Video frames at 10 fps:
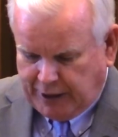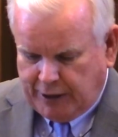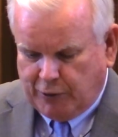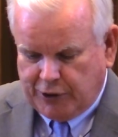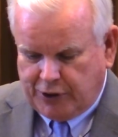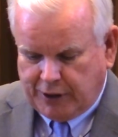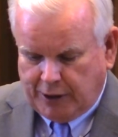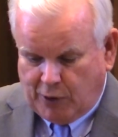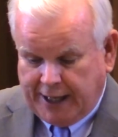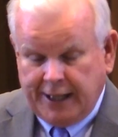he was
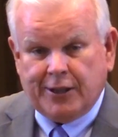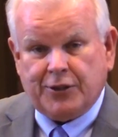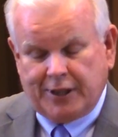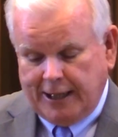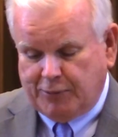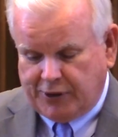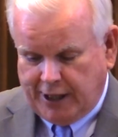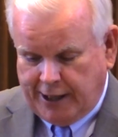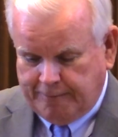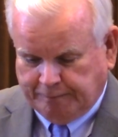Juanita's
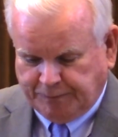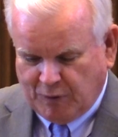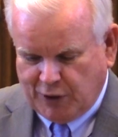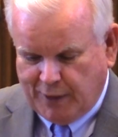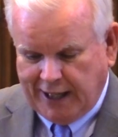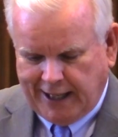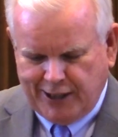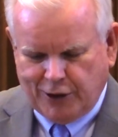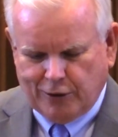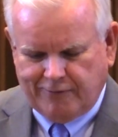stepson, was my high
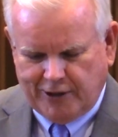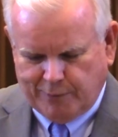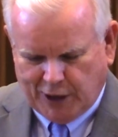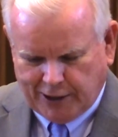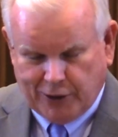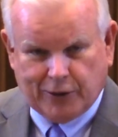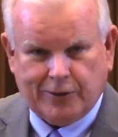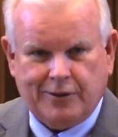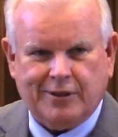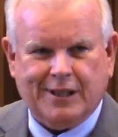school football
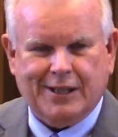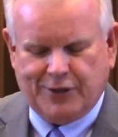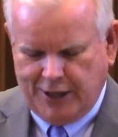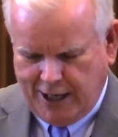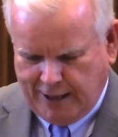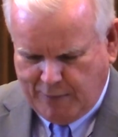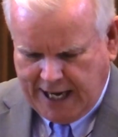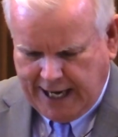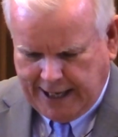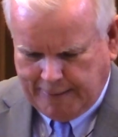coach, and as a young
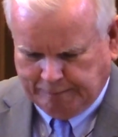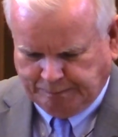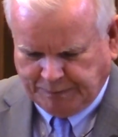man,